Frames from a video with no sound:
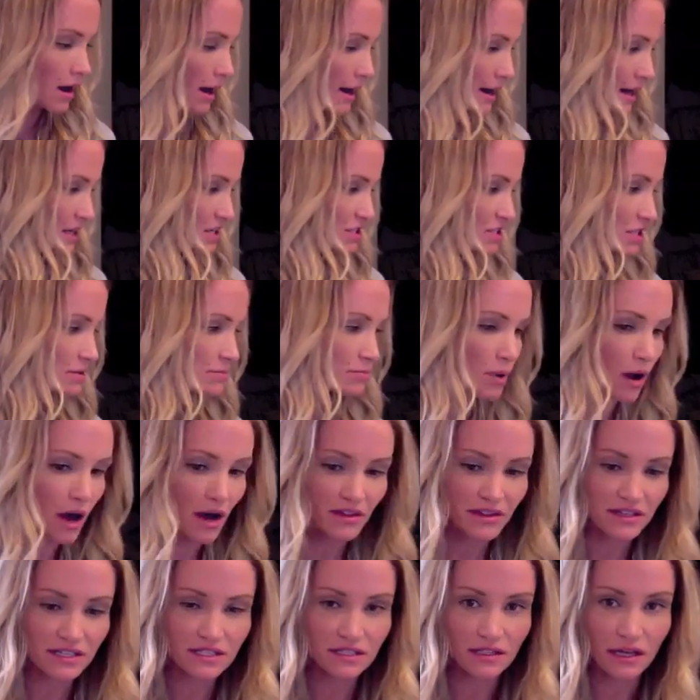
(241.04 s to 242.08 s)
I actually bought
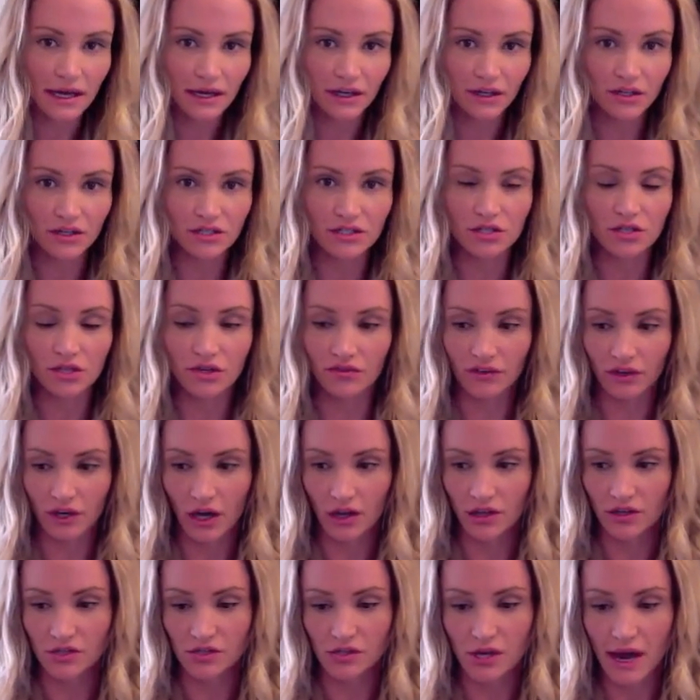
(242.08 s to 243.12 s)
this liner in two different colors.